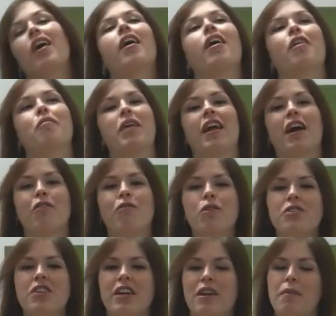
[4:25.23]
um, and I
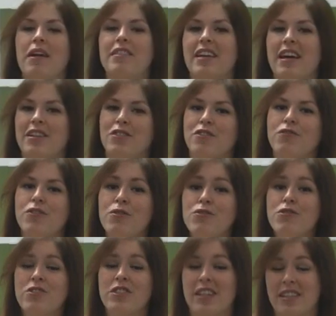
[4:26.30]
will think about that in the
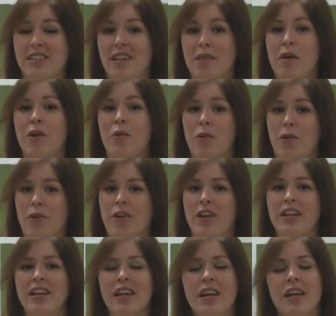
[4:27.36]
future the next time I order
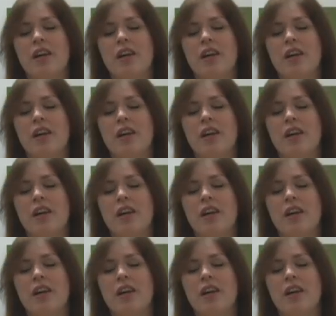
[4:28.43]
it.